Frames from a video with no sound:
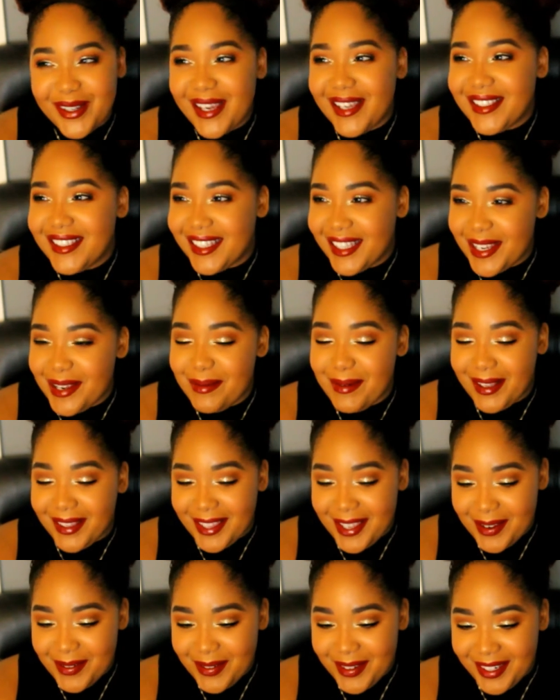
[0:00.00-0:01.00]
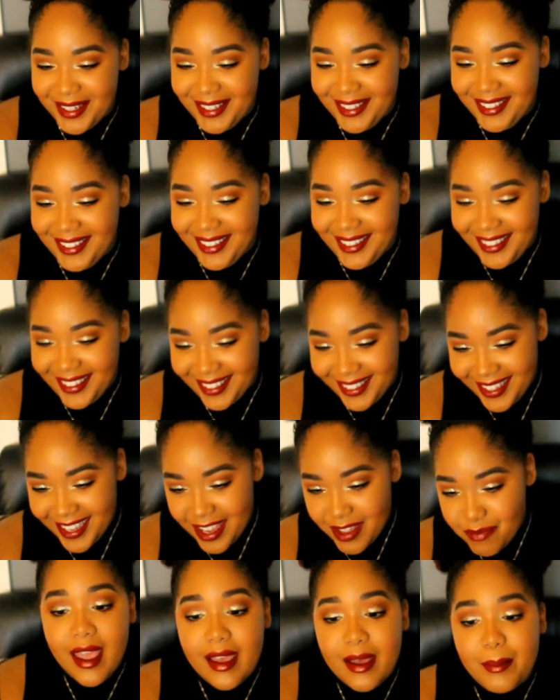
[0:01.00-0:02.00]
I had to think about that one.
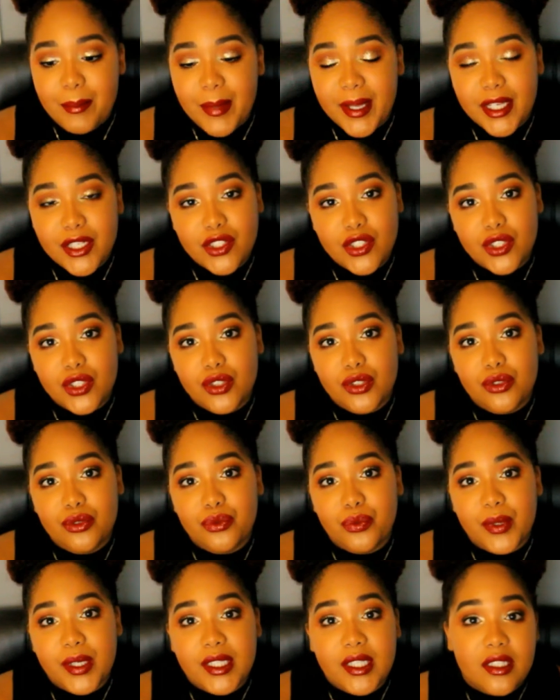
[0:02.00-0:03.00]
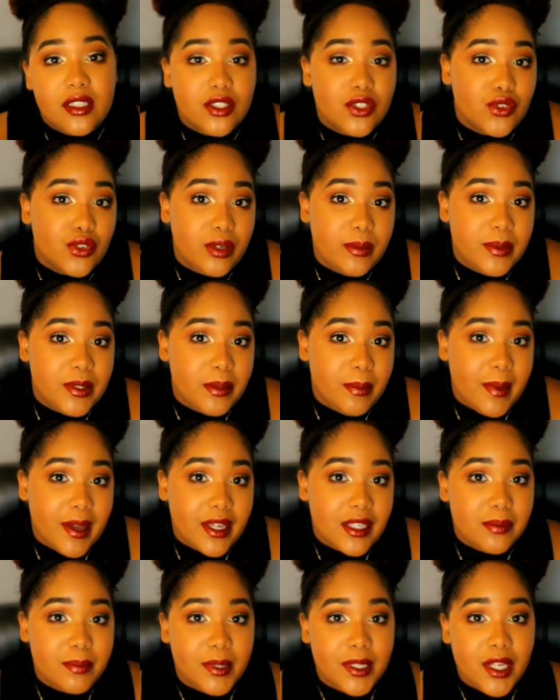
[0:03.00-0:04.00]
And make sure you read the description
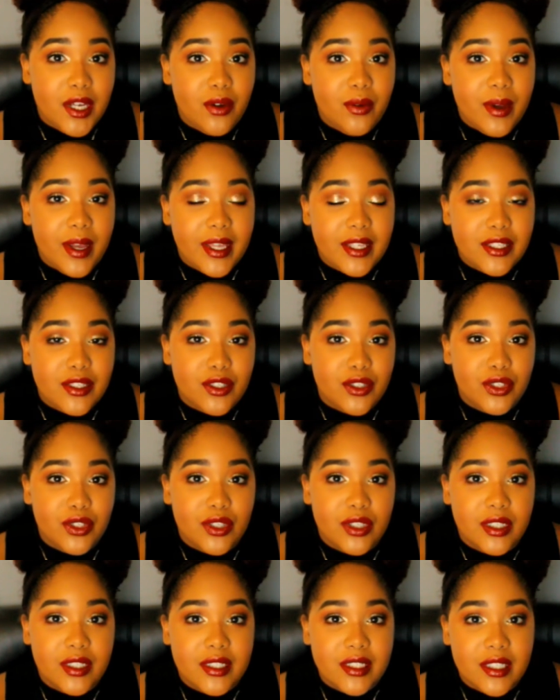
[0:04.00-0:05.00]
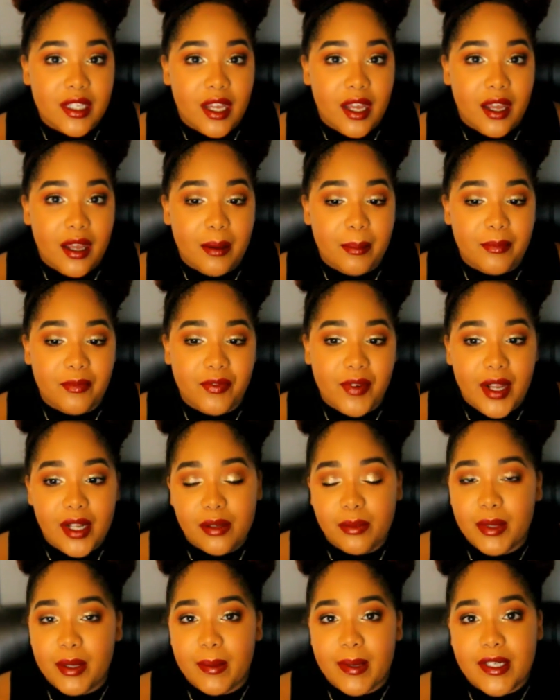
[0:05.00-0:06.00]
box below so you could
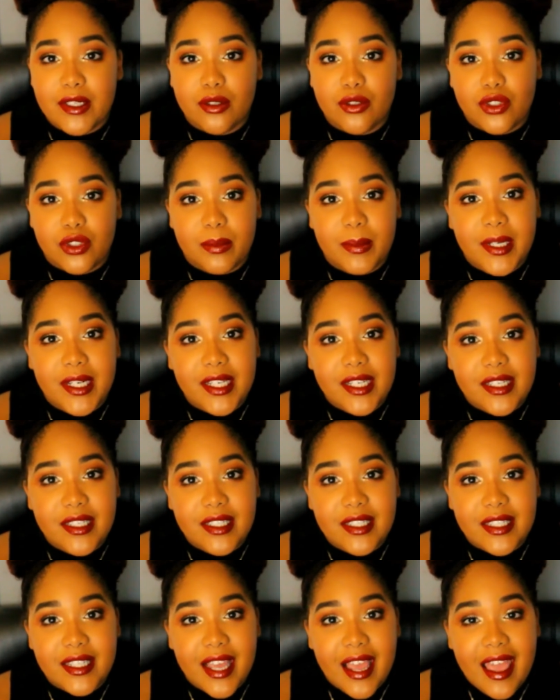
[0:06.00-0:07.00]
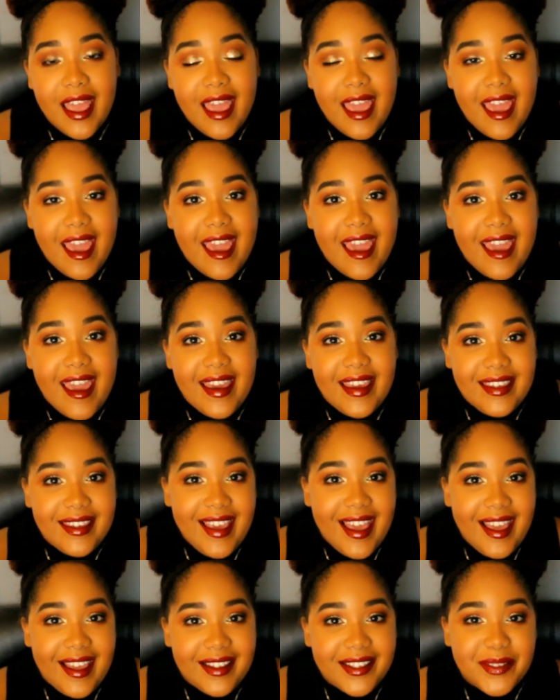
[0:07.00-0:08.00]
follow me on my social medias. And
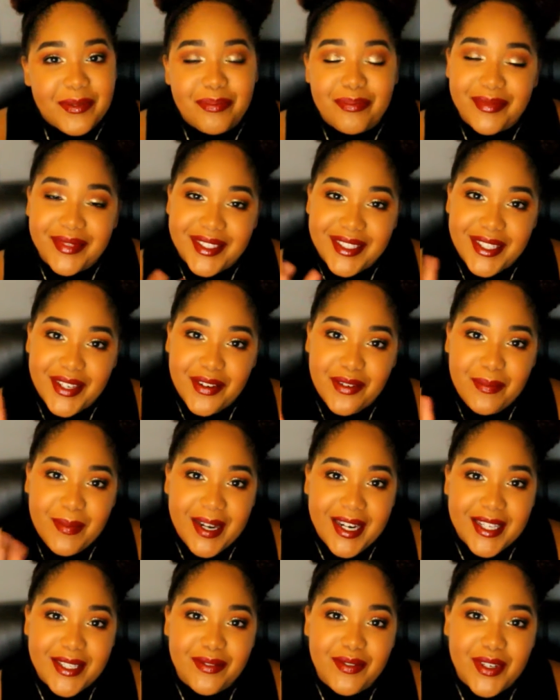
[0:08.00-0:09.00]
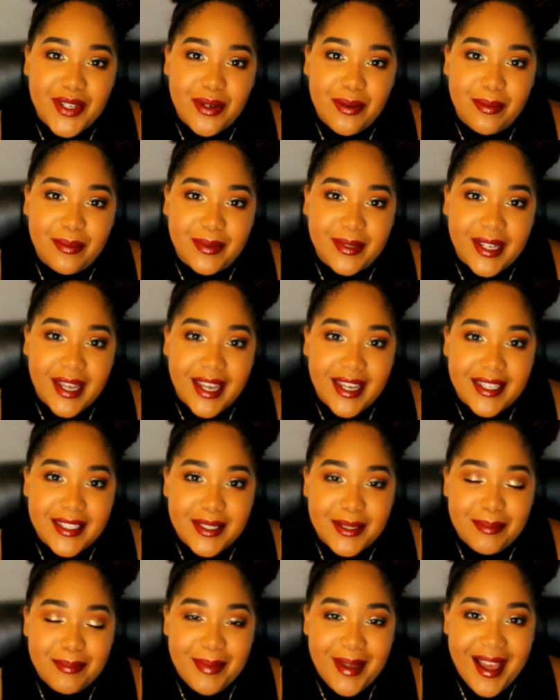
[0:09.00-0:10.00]
yeah, see you in my next video,
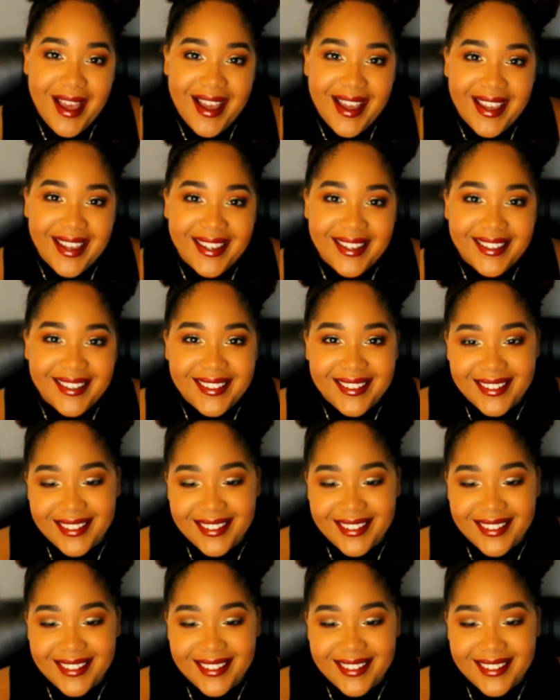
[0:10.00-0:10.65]
guys. Bye.